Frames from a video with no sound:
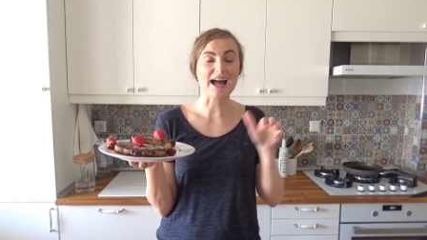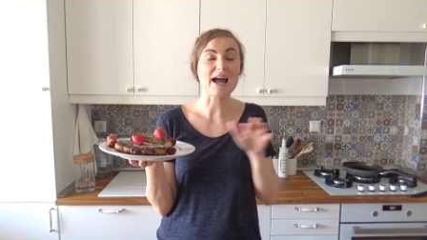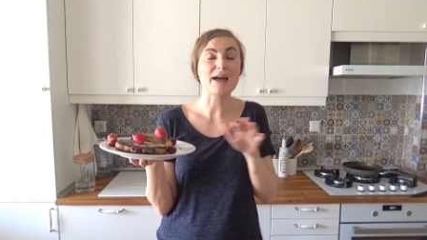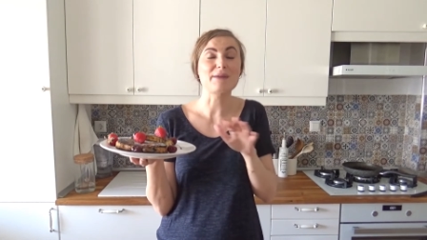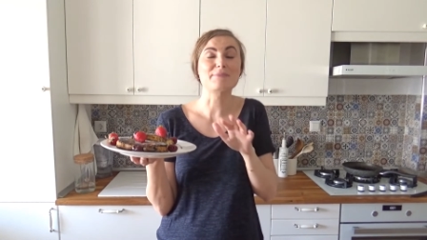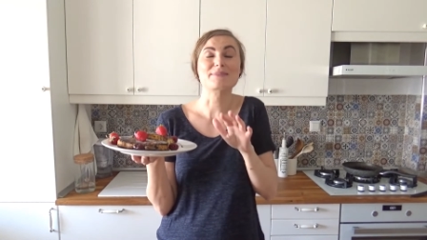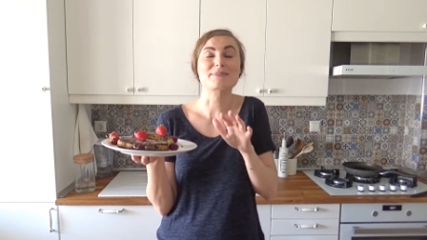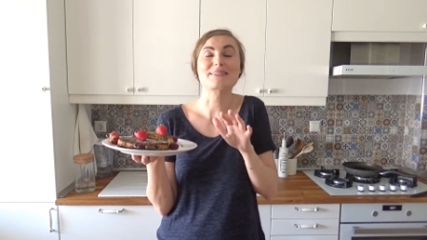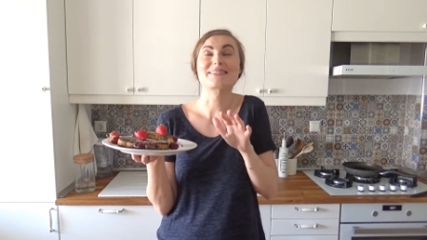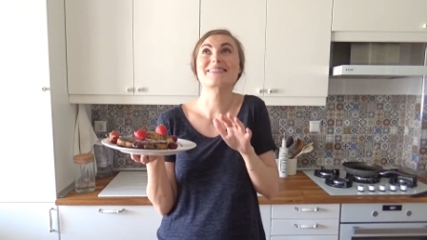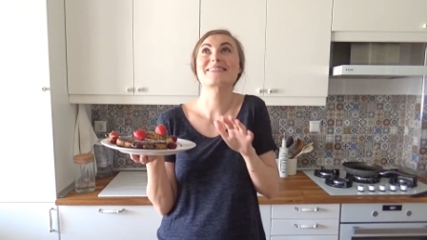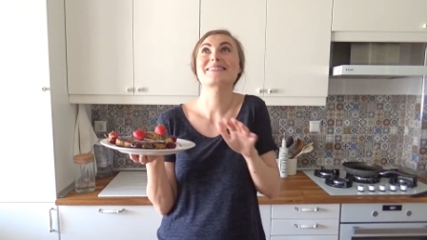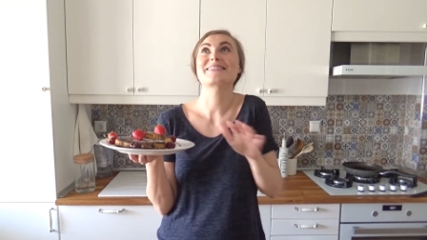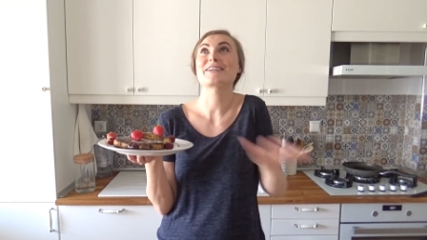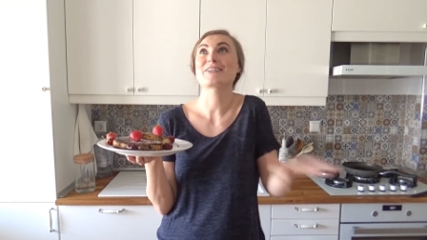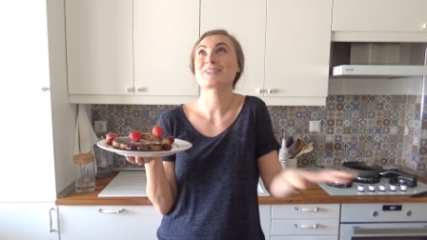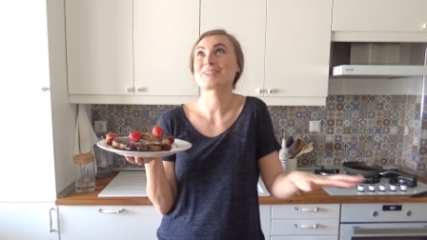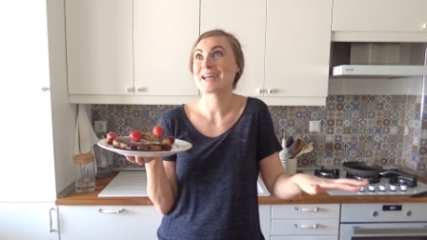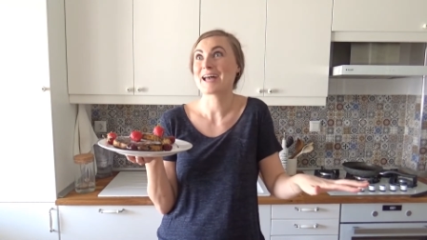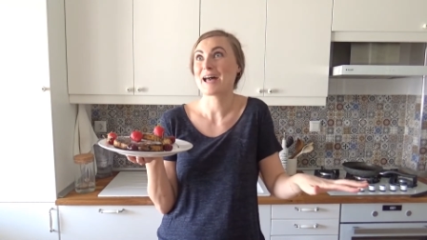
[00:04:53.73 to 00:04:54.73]
I'm
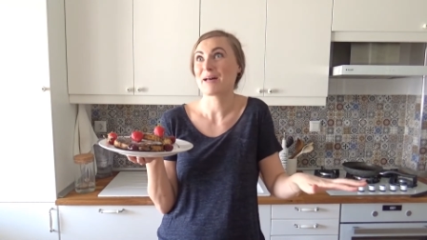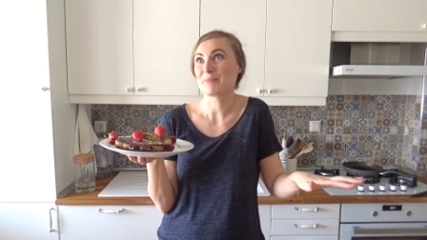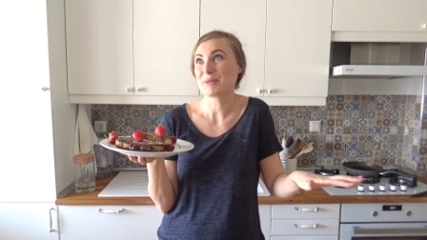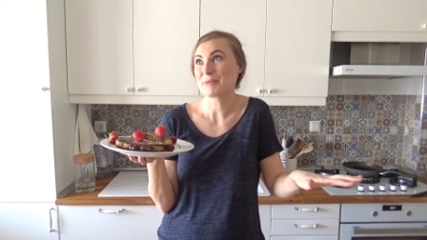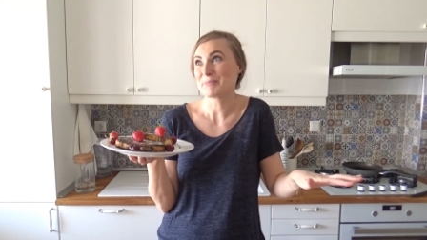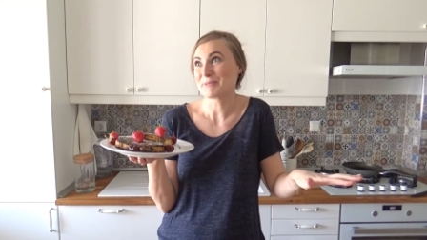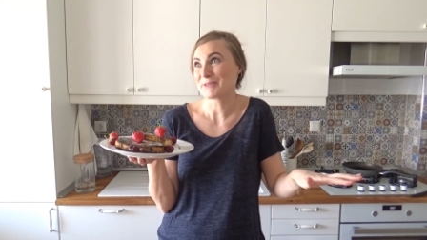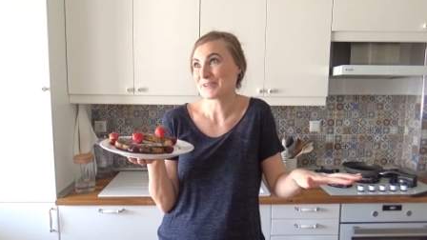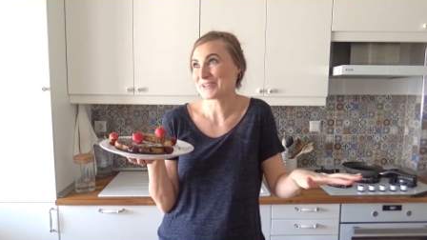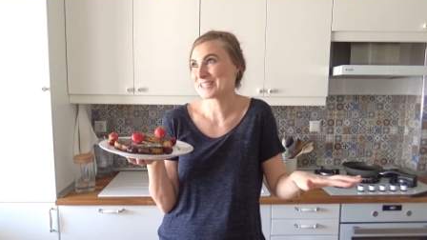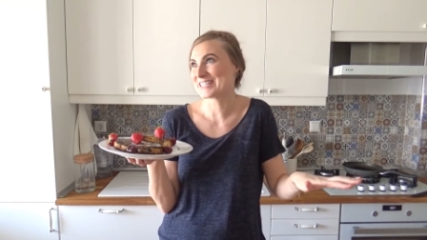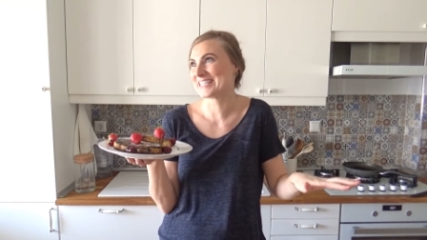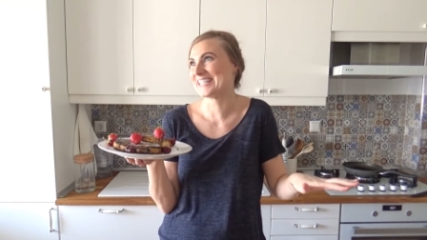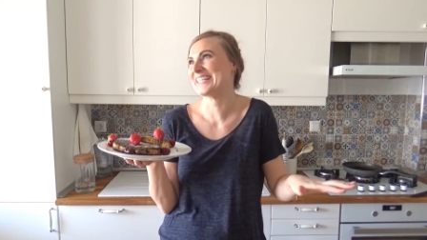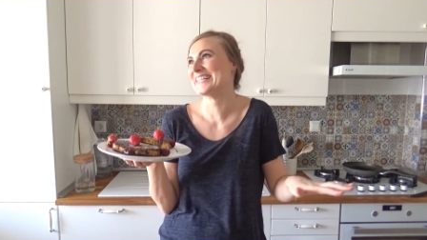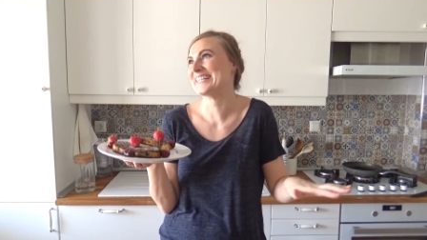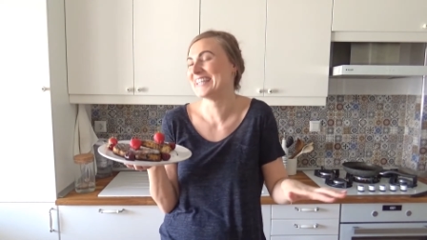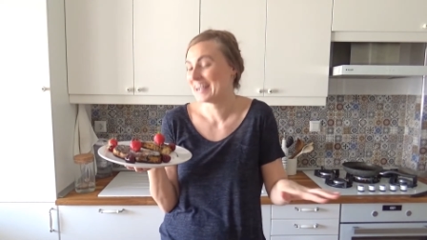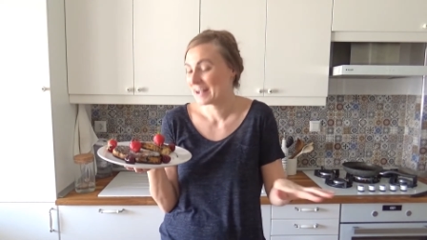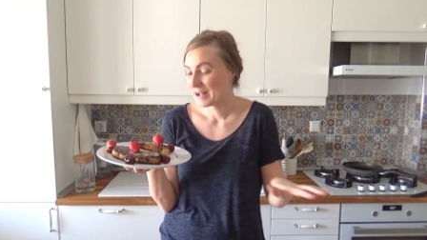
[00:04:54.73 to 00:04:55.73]
such a happy
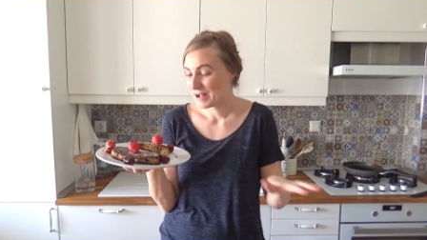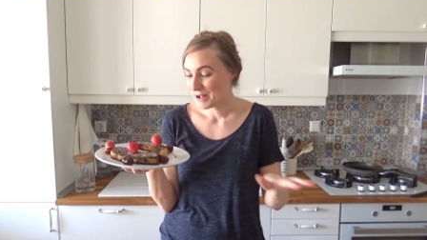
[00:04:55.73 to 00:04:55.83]
person.